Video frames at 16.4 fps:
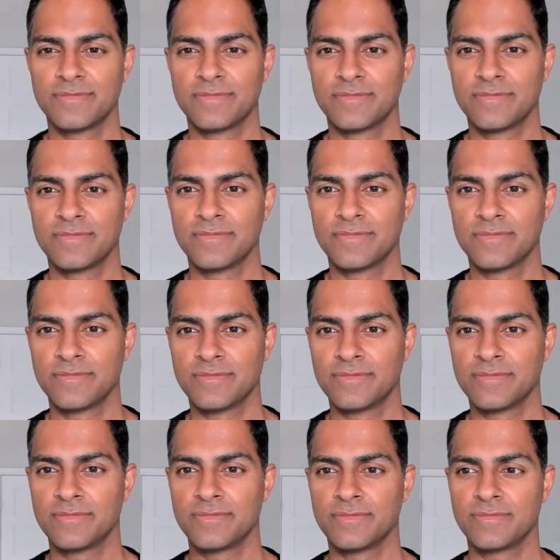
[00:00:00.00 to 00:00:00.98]

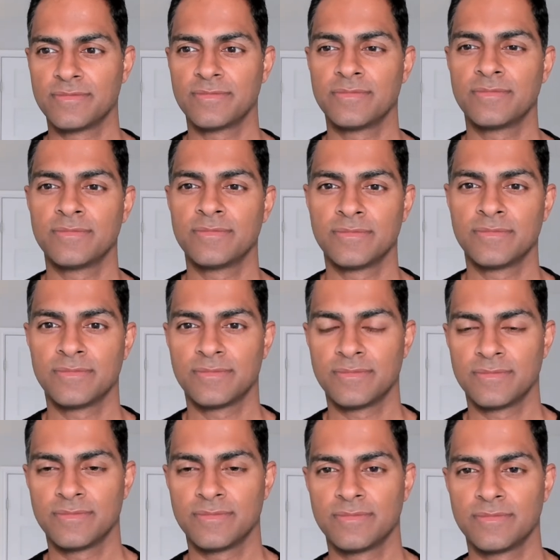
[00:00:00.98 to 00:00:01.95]

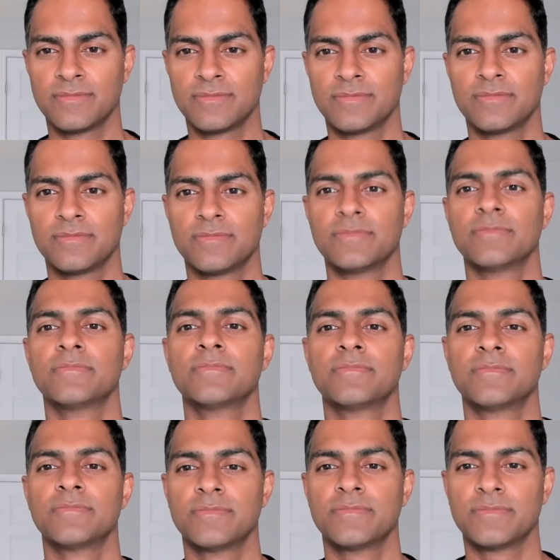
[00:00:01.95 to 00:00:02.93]

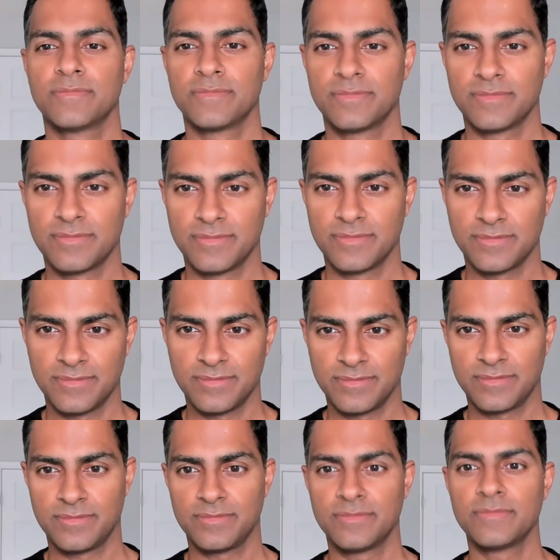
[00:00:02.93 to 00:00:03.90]

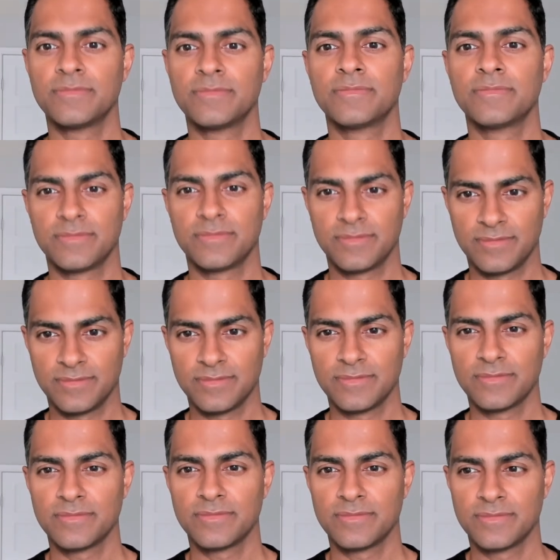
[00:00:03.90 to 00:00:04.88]

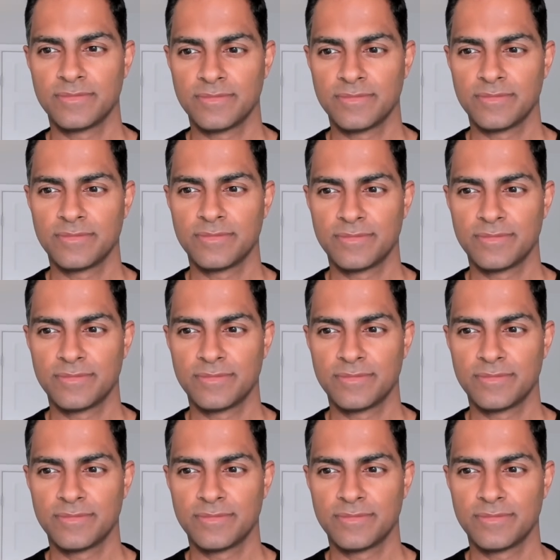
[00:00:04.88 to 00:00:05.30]
(not speaking)